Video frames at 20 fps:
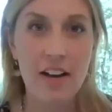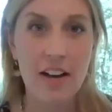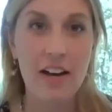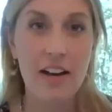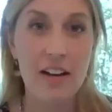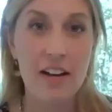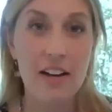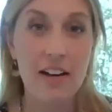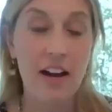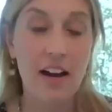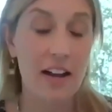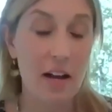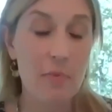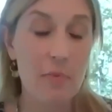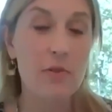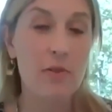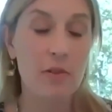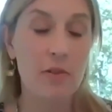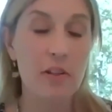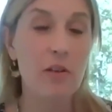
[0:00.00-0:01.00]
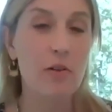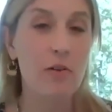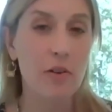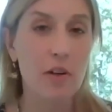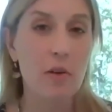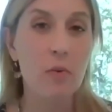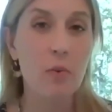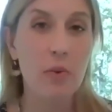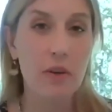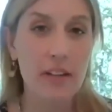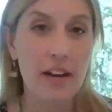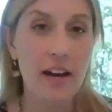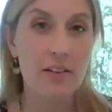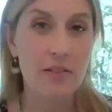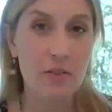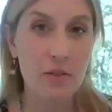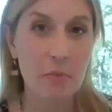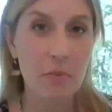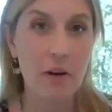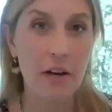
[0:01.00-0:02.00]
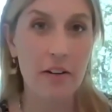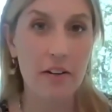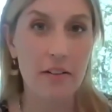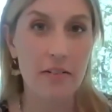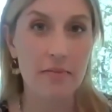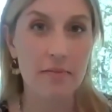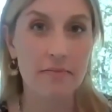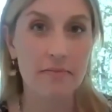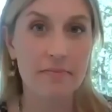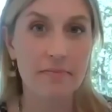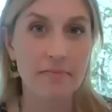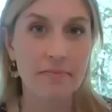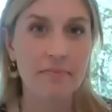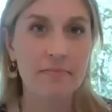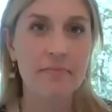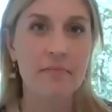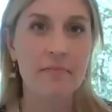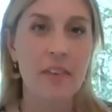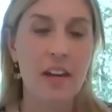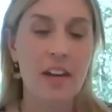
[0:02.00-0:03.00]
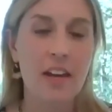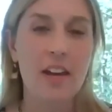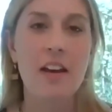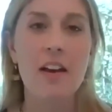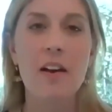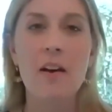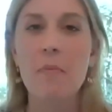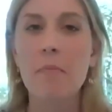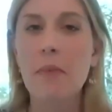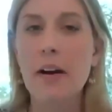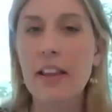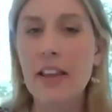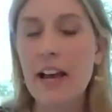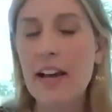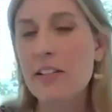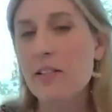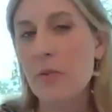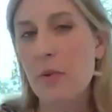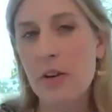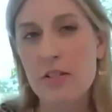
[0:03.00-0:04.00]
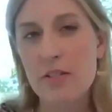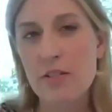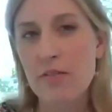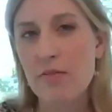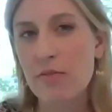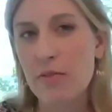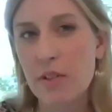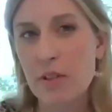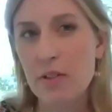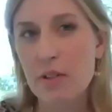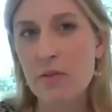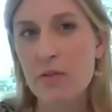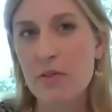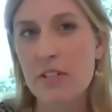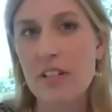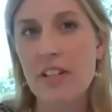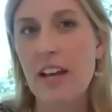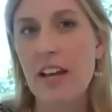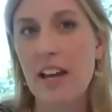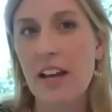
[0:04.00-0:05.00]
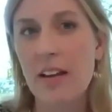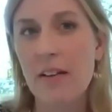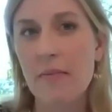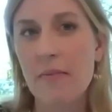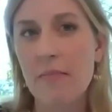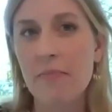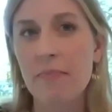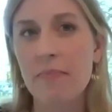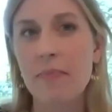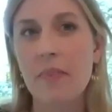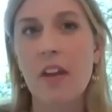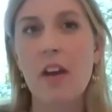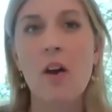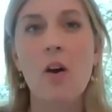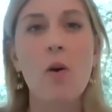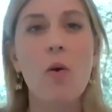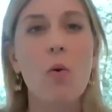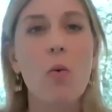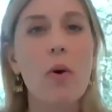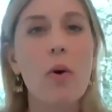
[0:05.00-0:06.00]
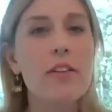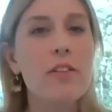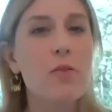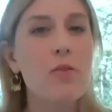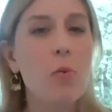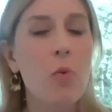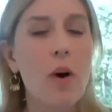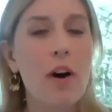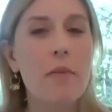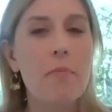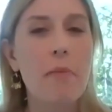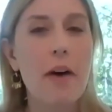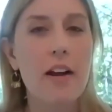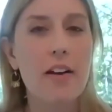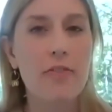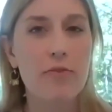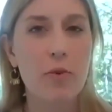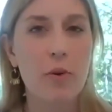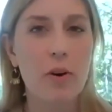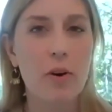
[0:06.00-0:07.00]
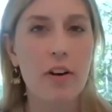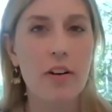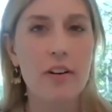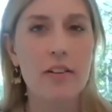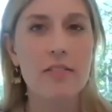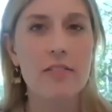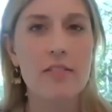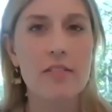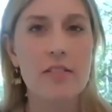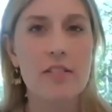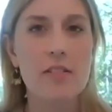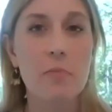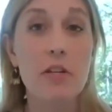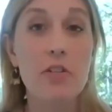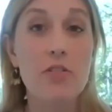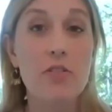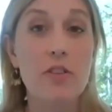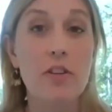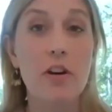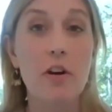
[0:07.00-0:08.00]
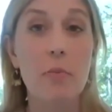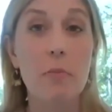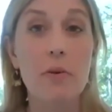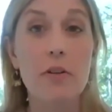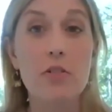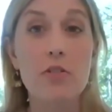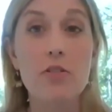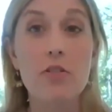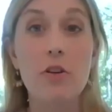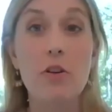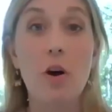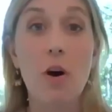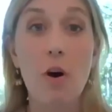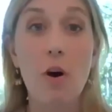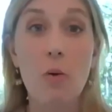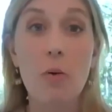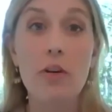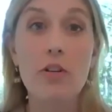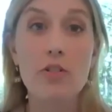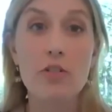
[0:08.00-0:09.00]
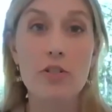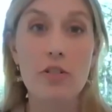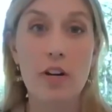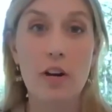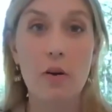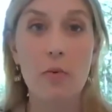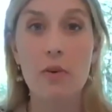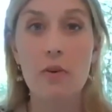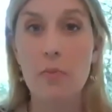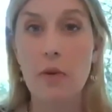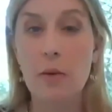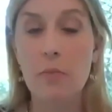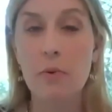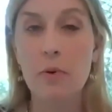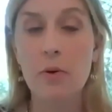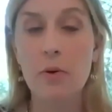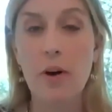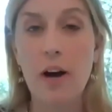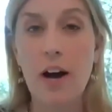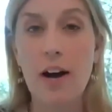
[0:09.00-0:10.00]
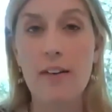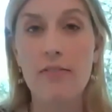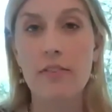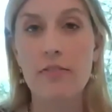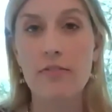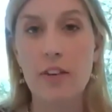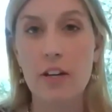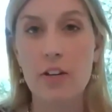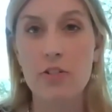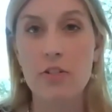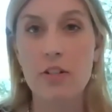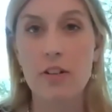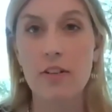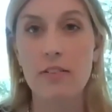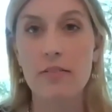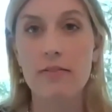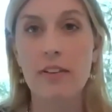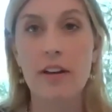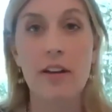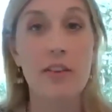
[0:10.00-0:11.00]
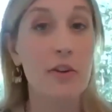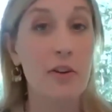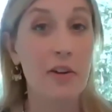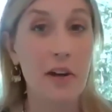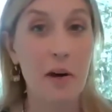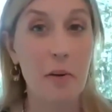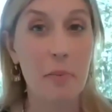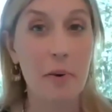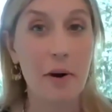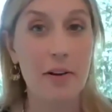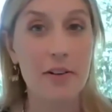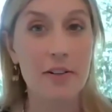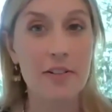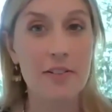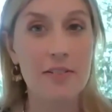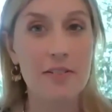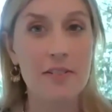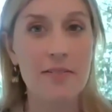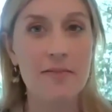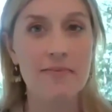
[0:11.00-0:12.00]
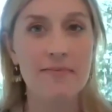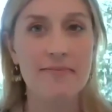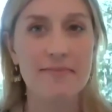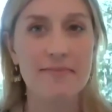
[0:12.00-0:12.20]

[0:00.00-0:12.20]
And I absolutely agree, we can do better. My last question for you today, what's one metaphor speech therapists should always share with people who have aphasia and their care partners?